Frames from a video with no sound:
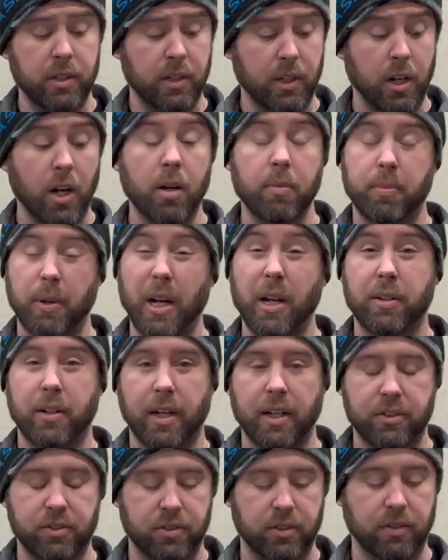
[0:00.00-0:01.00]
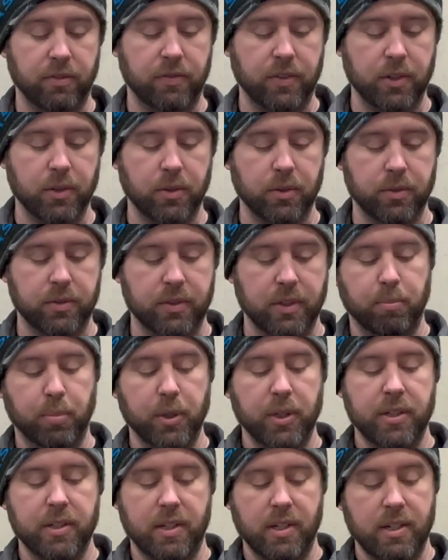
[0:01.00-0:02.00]
The compound actually feels
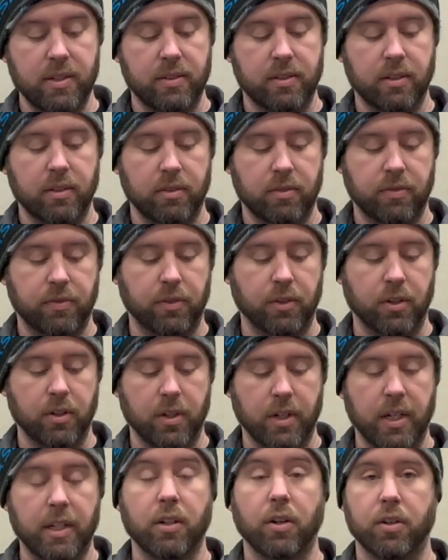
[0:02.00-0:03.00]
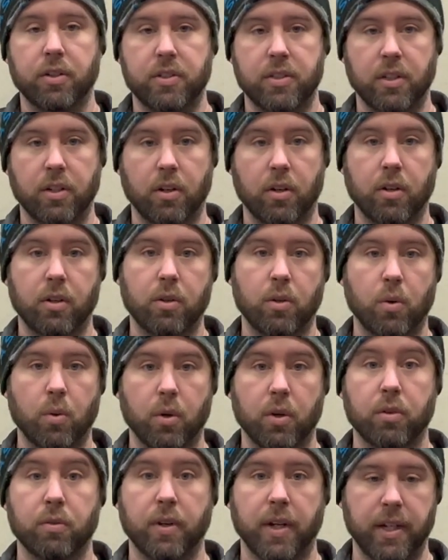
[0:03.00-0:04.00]
pretty decent for an RTR
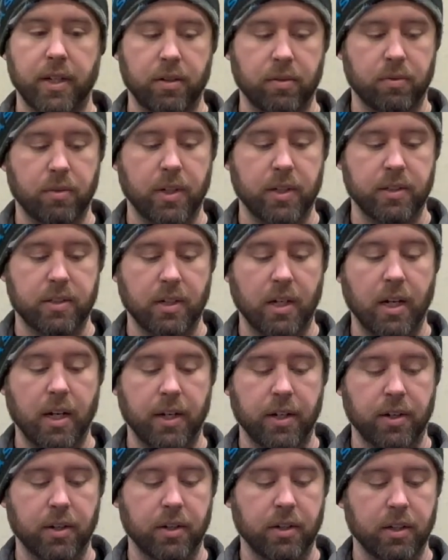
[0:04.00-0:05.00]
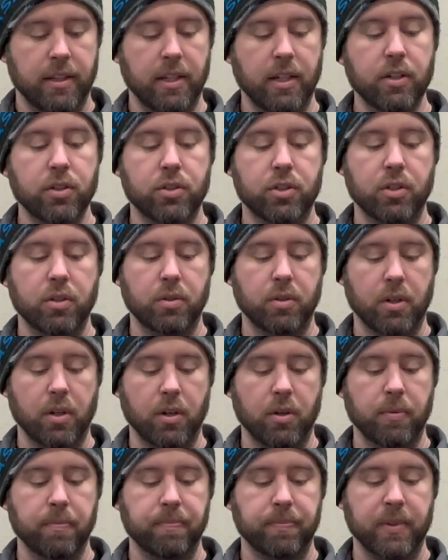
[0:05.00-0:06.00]
or ready to run tire. The issue
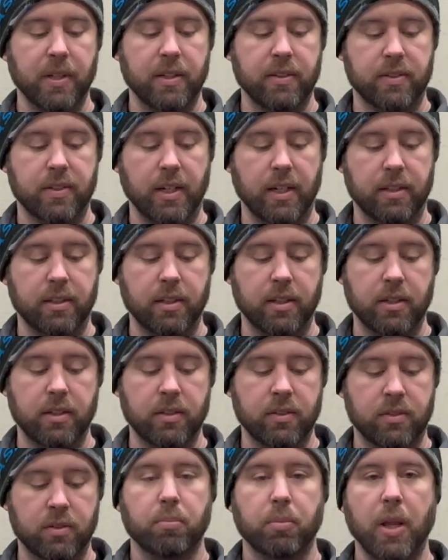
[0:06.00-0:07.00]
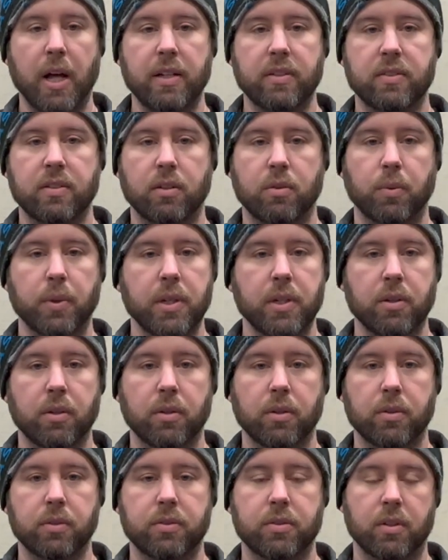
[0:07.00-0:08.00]
though is that these plastic
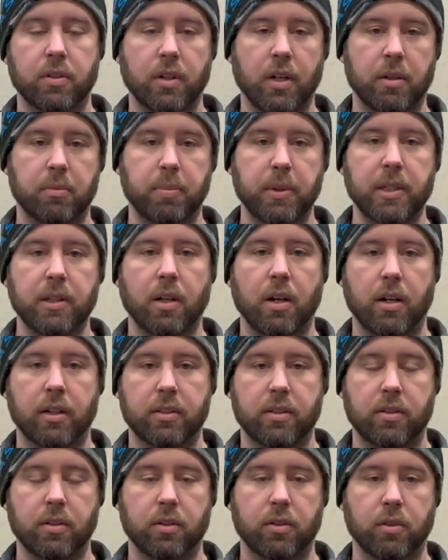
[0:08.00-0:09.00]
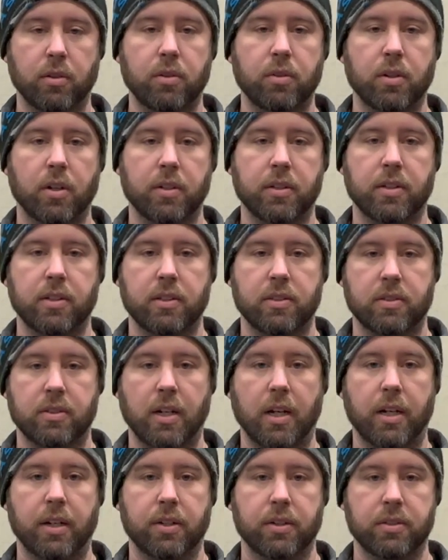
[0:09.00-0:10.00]
wheels are not bead-locked. They're glued onto these
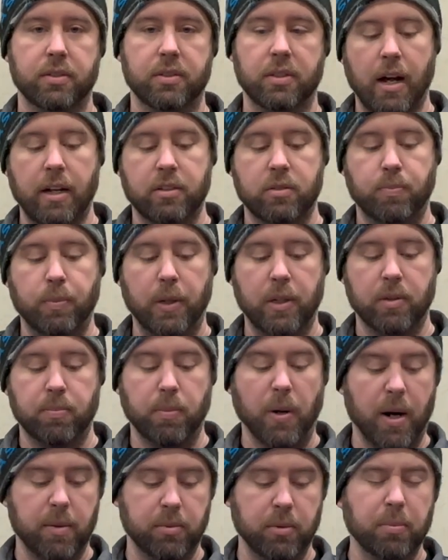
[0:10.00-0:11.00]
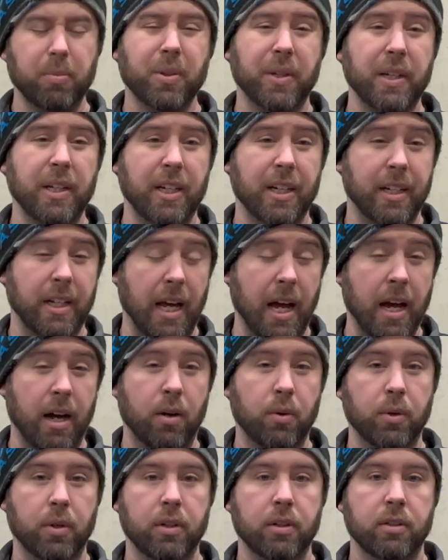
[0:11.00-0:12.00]
tires. I spent probably an
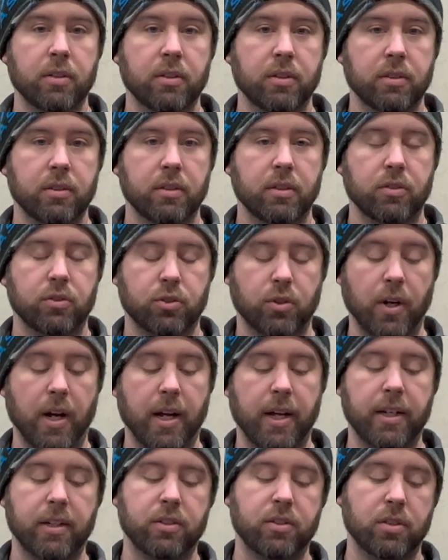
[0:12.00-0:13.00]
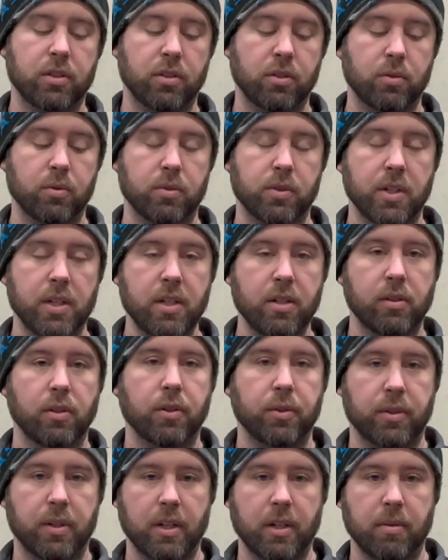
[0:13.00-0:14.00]
hour trying to
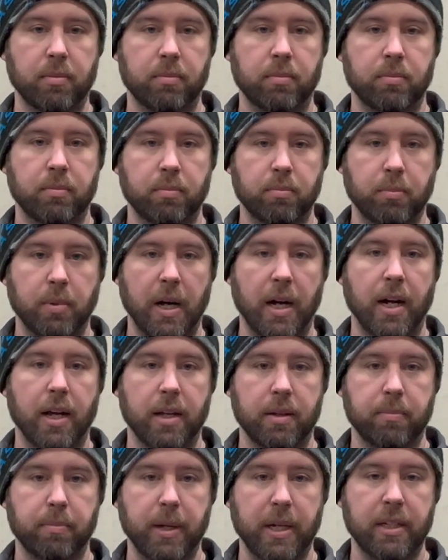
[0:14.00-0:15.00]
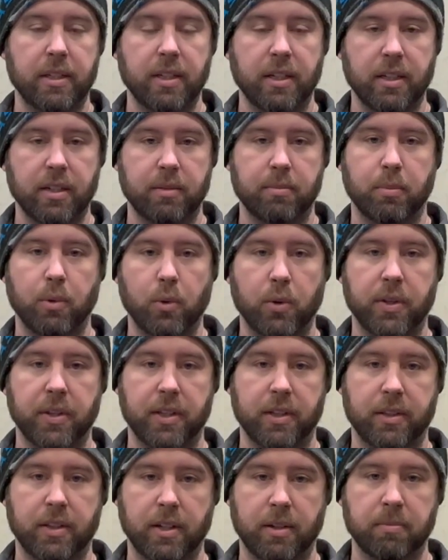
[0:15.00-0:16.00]
deglue them by baking and
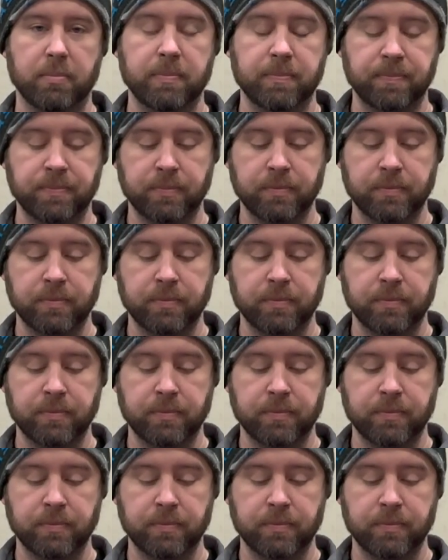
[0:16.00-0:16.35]
boiling them.